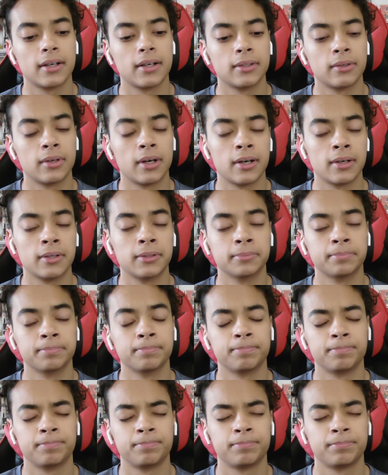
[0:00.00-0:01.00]

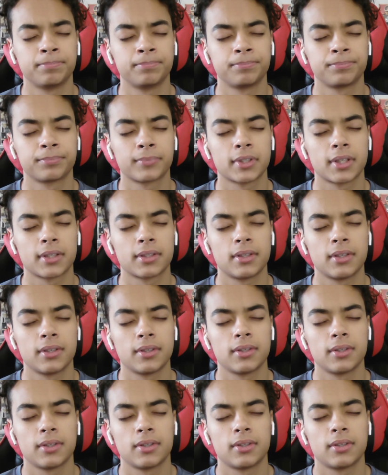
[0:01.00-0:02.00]
then the
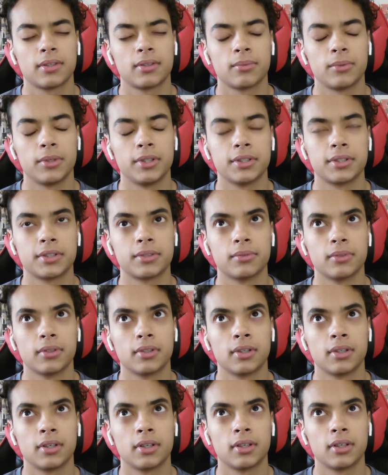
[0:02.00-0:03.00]

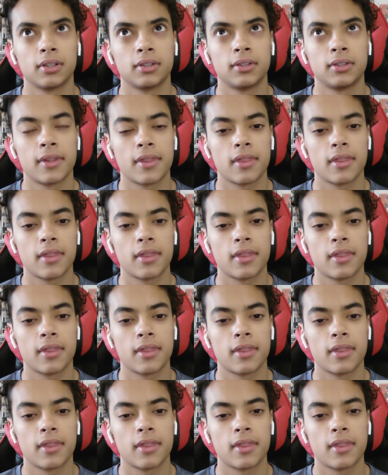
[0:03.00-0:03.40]
Dalek